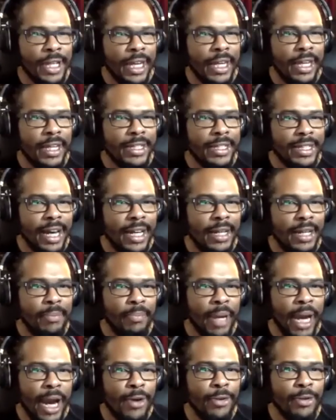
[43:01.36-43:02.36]
like it's not
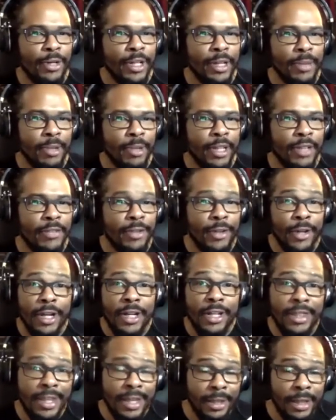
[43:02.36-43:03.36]
empowering, but if you're
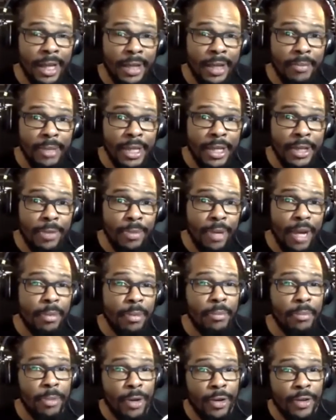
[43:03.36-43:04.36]
anything like me, you're
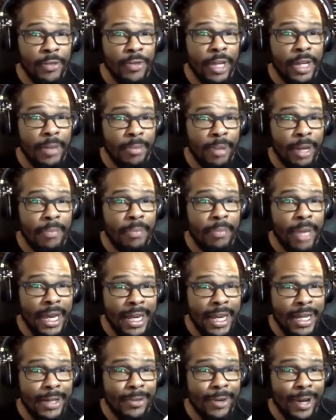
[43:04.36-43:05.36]
probably motivated by
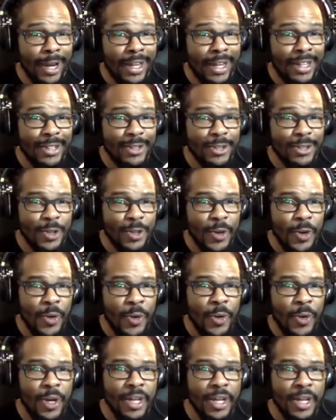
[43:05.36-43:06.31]
pain, right? So